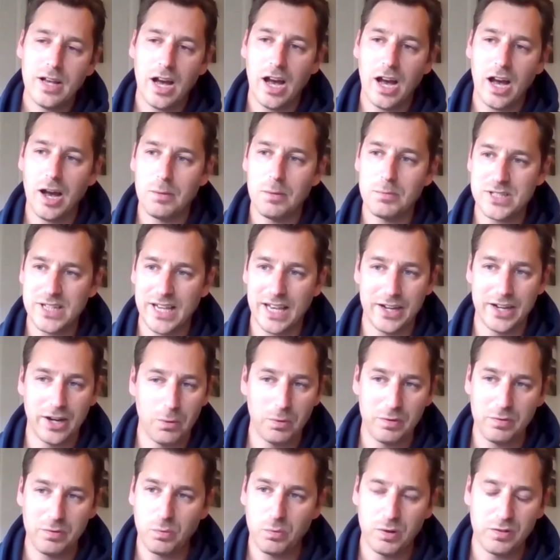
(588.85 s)
So yeah,
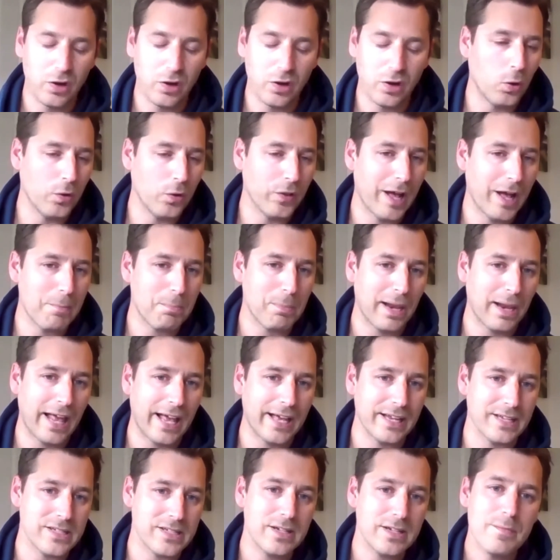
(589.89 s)
no, we've got all that
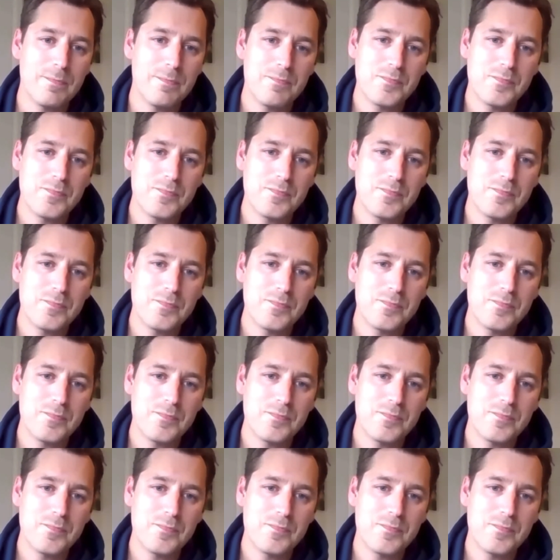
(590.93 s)
planned.